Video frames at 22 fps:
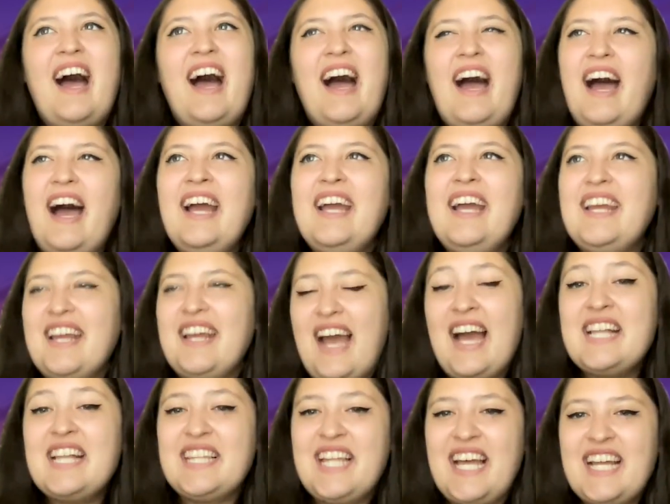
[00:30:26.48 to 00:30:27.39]

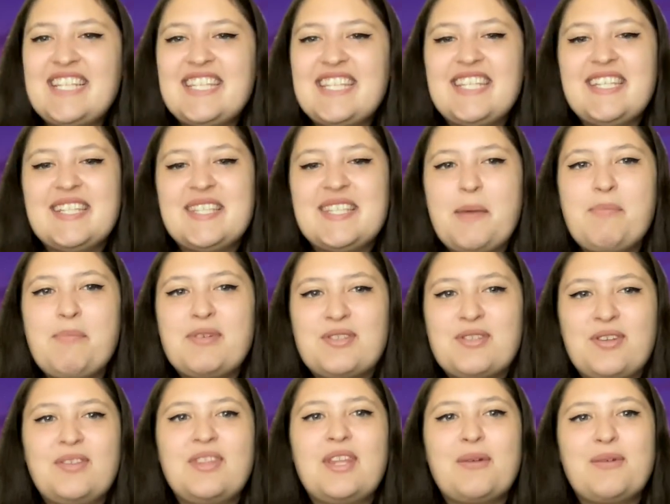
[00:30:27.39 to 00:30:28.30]
I liked this
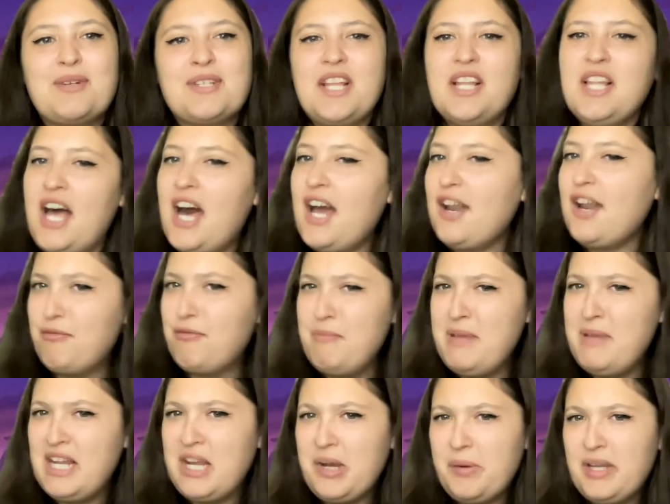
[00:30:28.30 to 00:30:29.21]
episode. There was a lot of
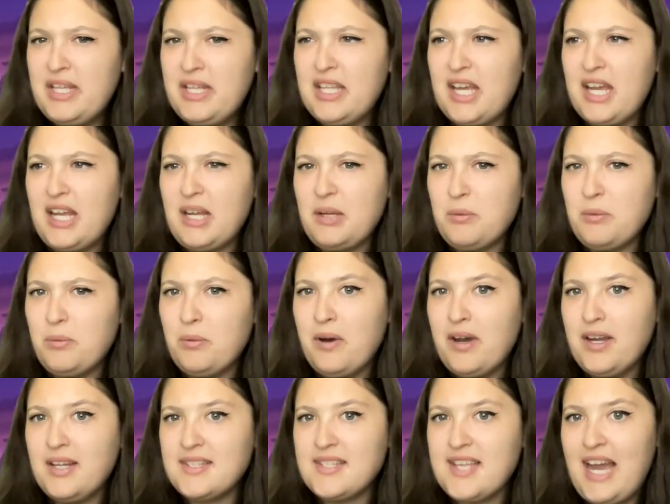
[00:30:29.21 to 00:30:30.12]
me going like,
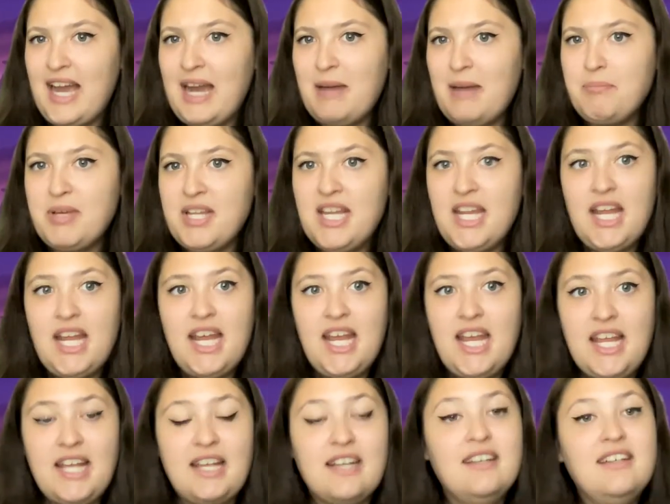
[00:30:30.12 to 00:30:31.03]
what's
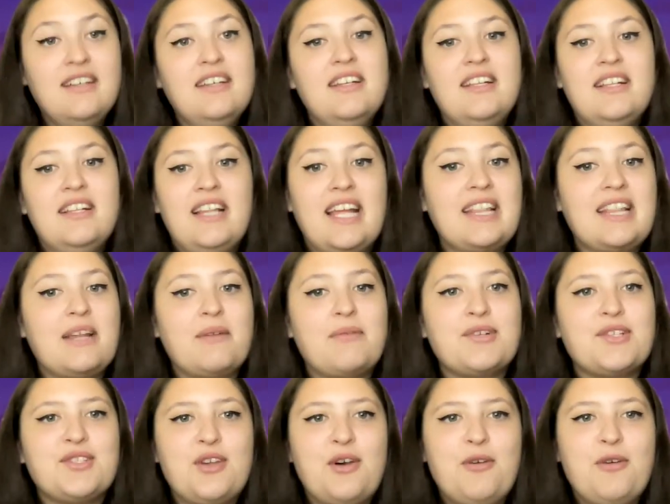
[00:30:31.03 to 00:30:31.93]
happening? Like there
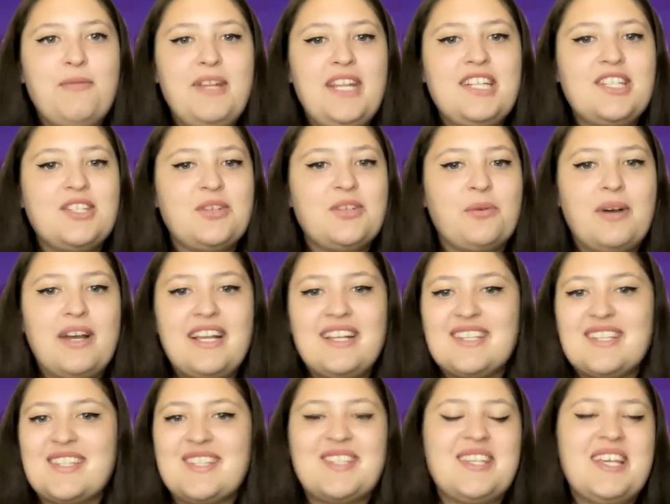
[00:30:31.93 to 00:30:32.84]
were so many
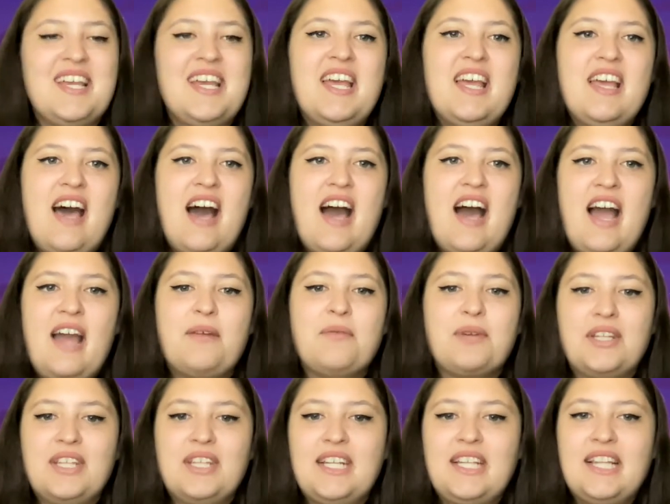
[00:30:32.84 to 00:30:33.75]
twists. I
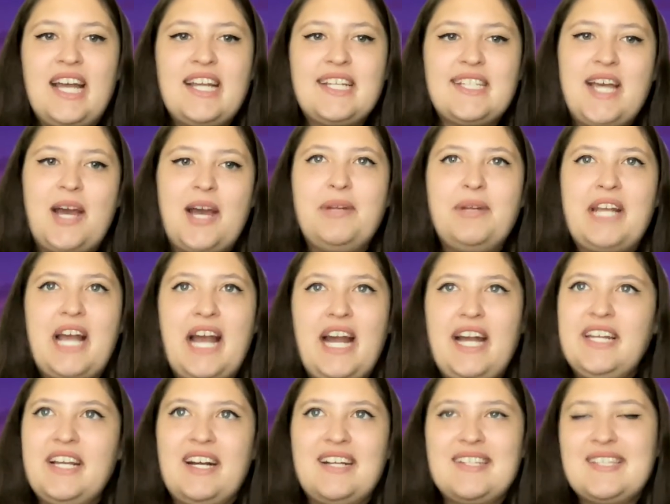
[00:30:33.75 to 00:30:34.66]
really liked how we
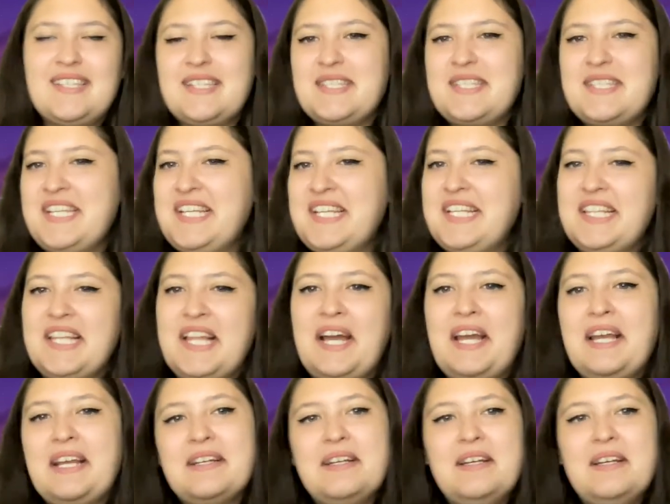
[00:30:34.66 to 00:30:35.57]
kind of got to see like